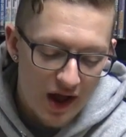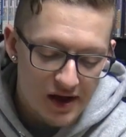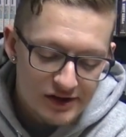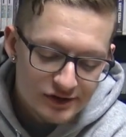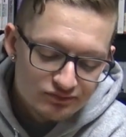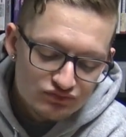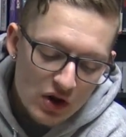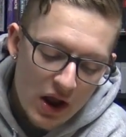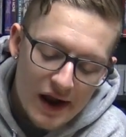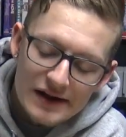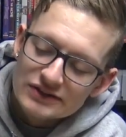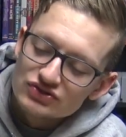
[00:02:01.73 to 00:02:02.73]
that?
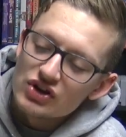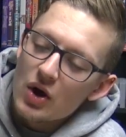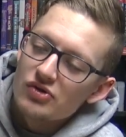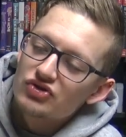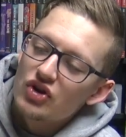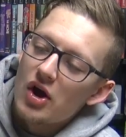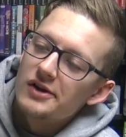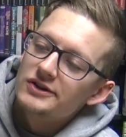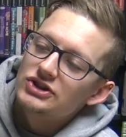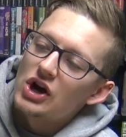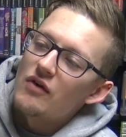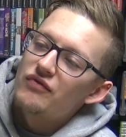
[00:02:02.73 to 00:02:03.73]
That was good.
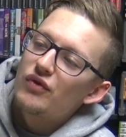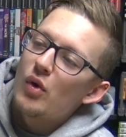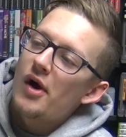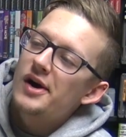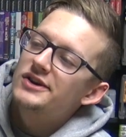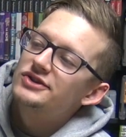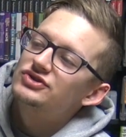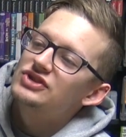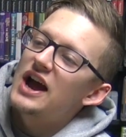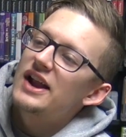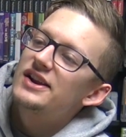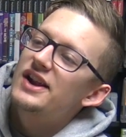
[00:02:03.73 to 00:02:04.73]
All right, four hundred
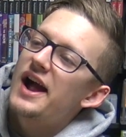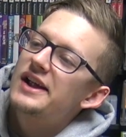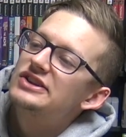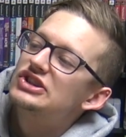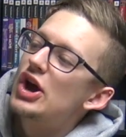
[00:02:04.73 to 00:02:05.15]
ninety-nine to